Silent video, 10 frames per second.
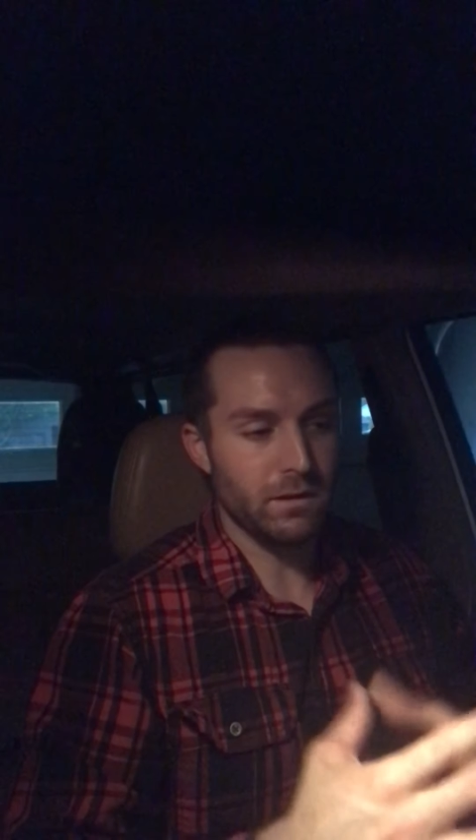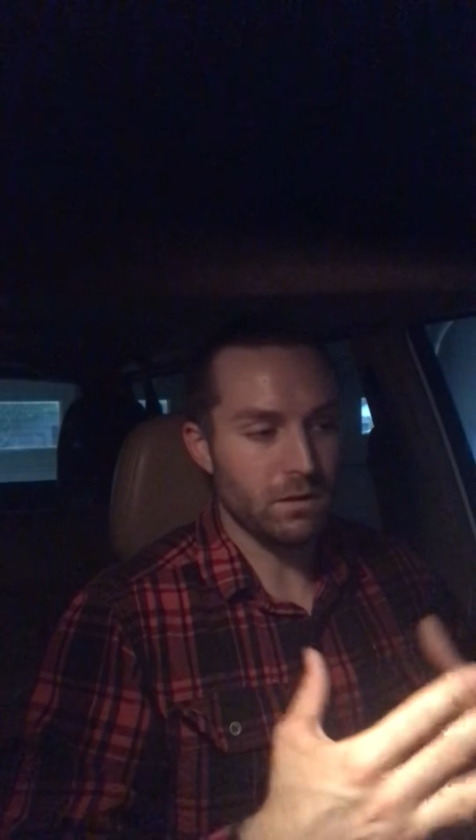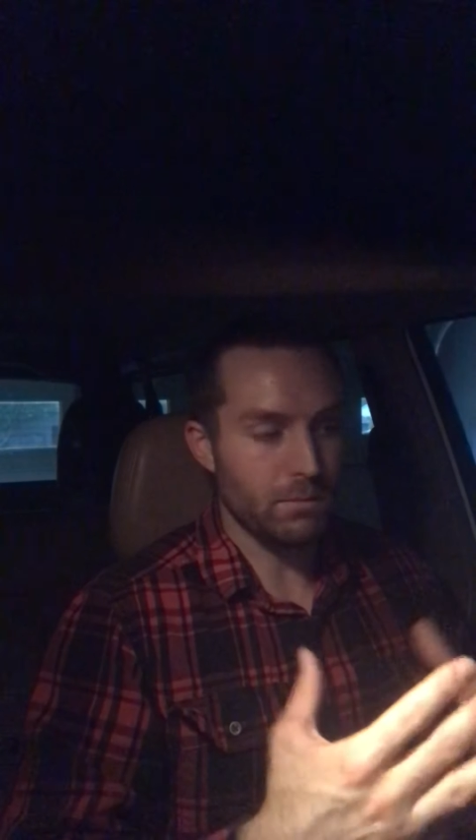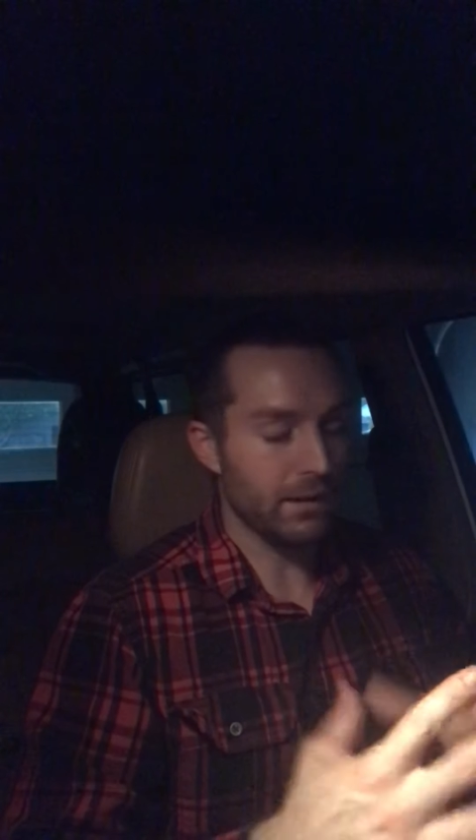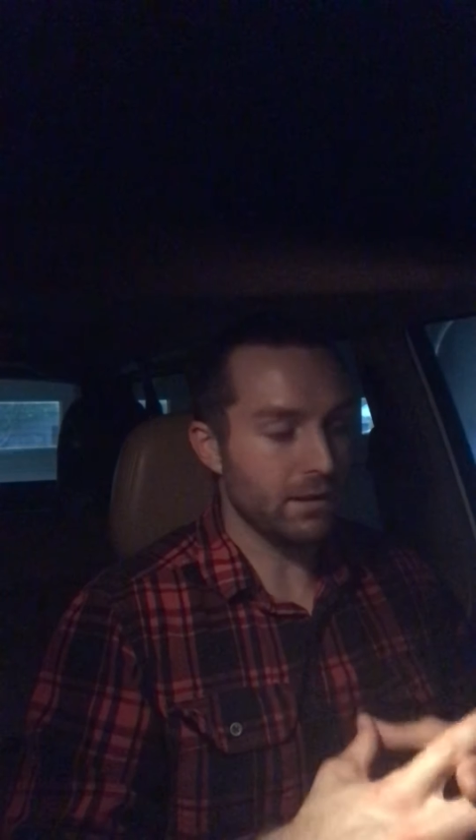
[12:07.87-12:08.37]

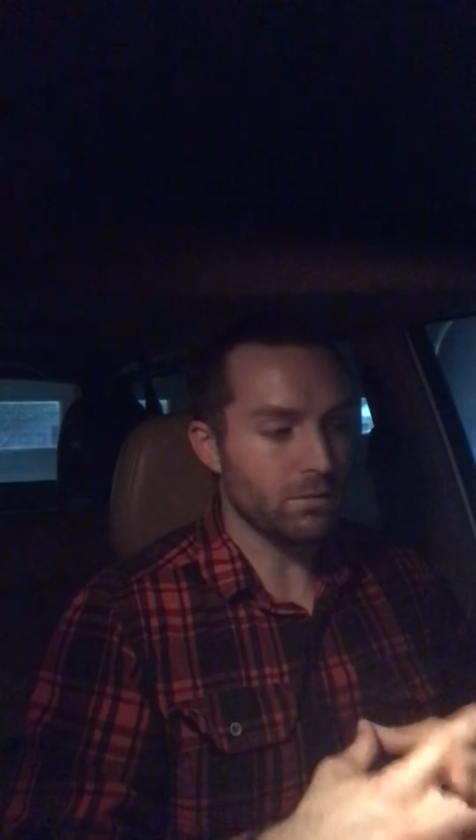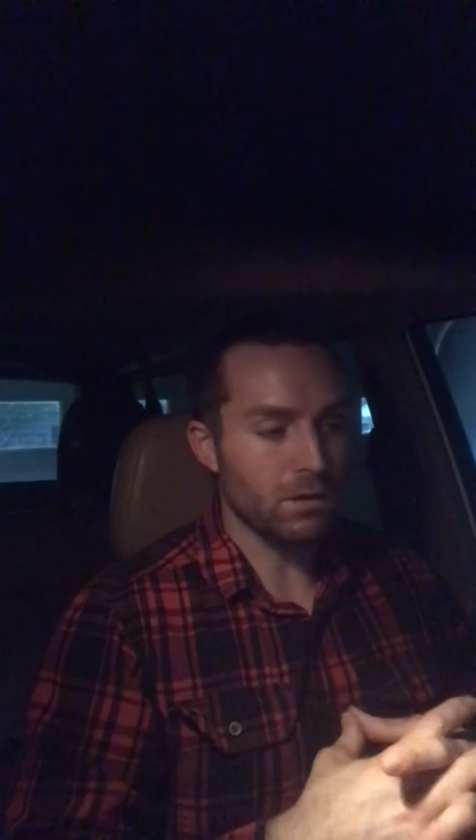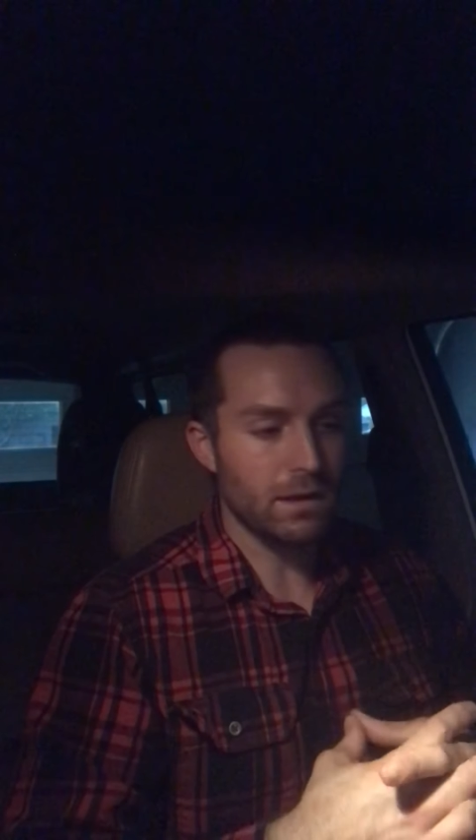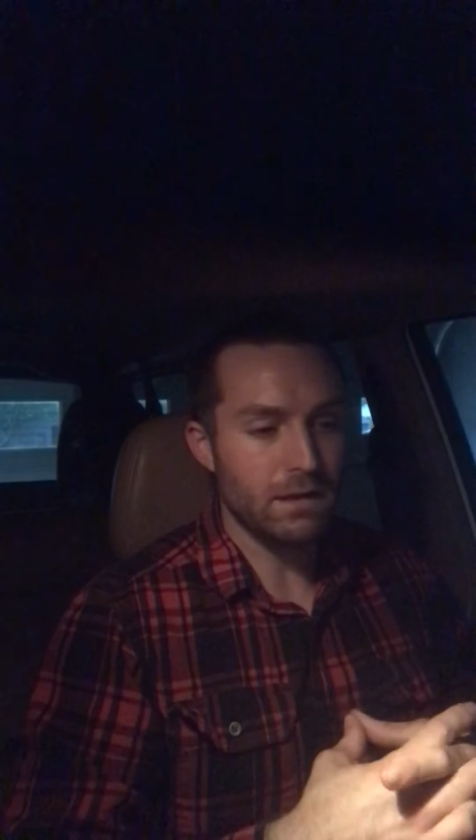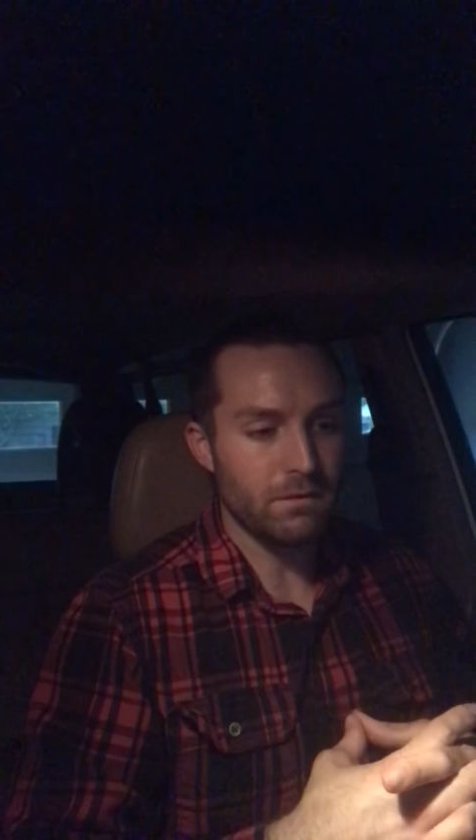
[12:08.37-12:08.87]
that make it
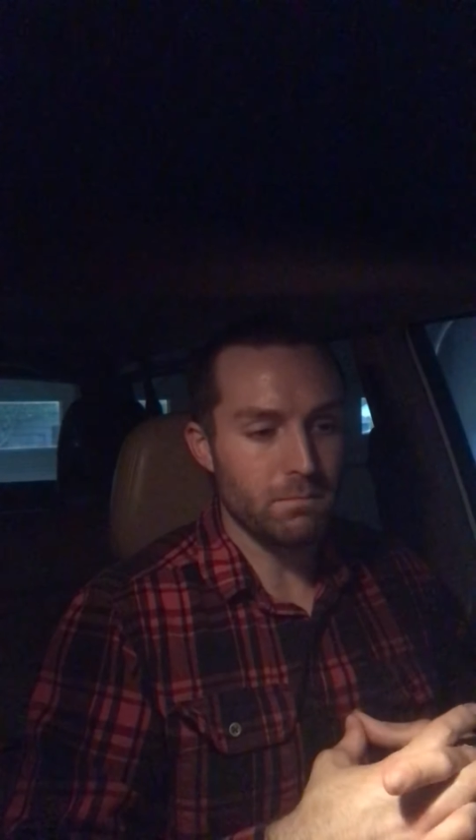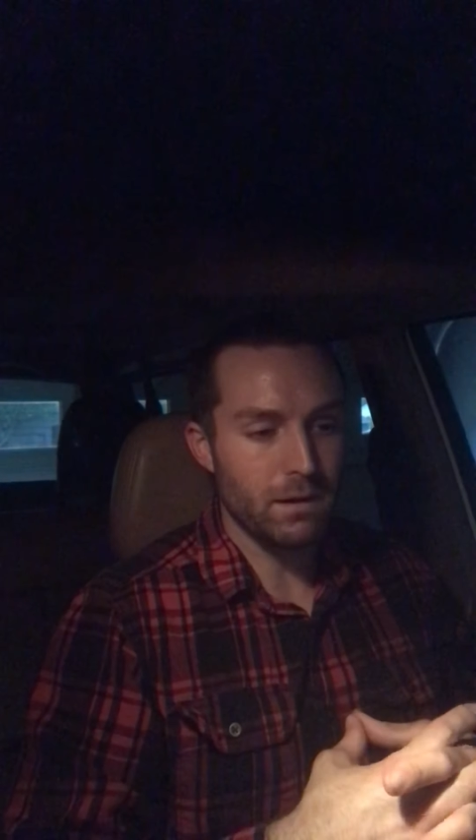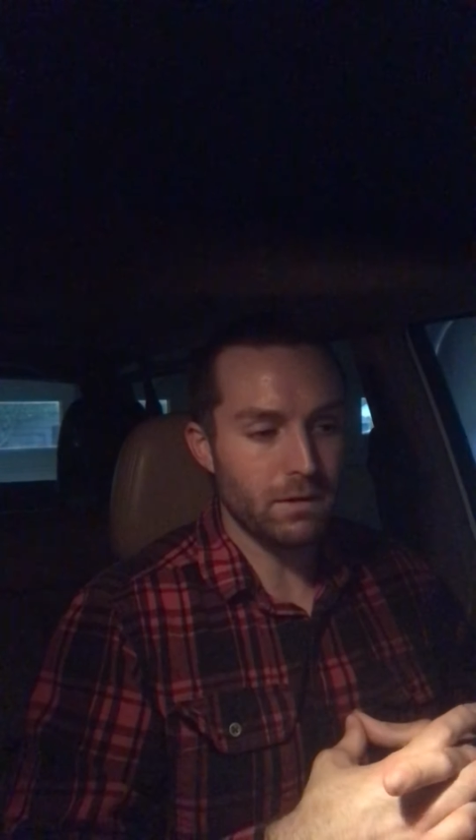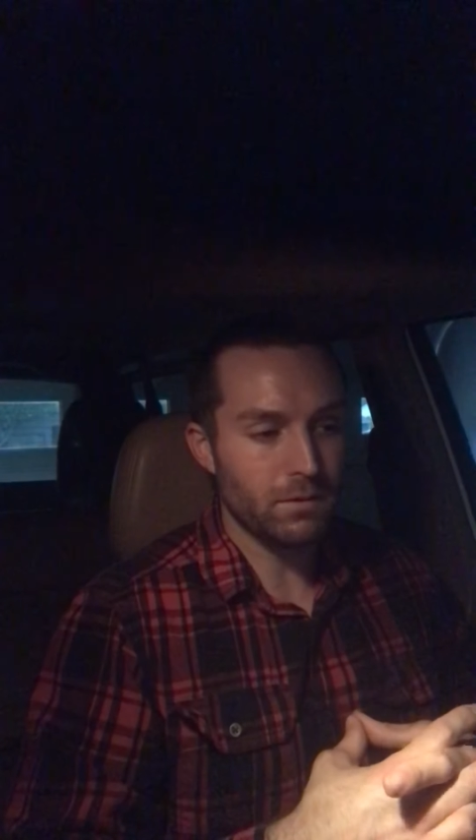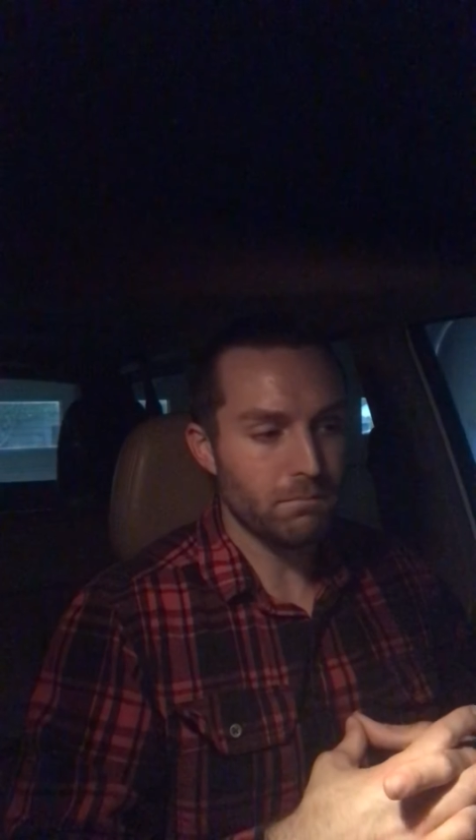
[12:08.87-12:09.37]
run even
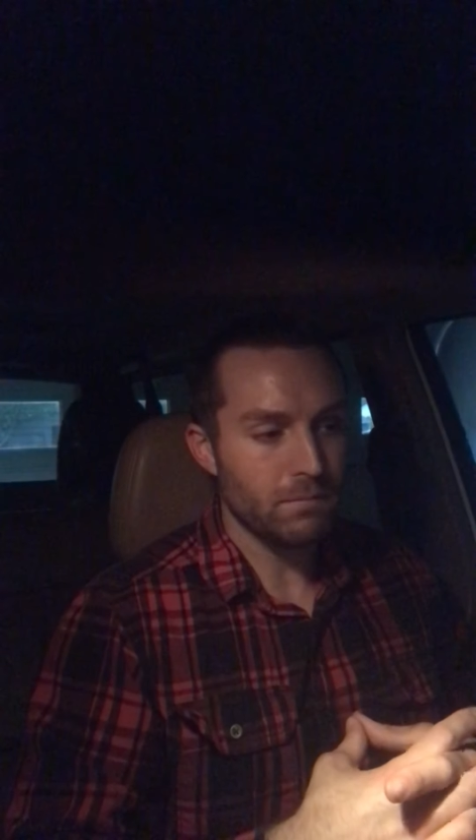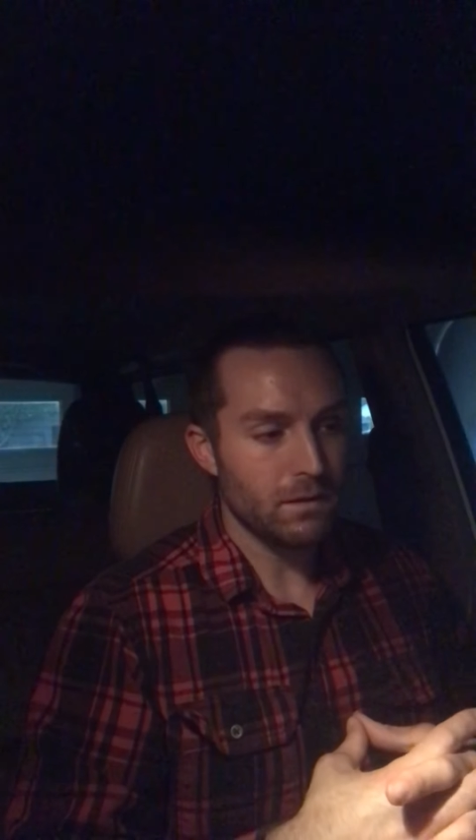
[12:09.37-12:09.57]
better.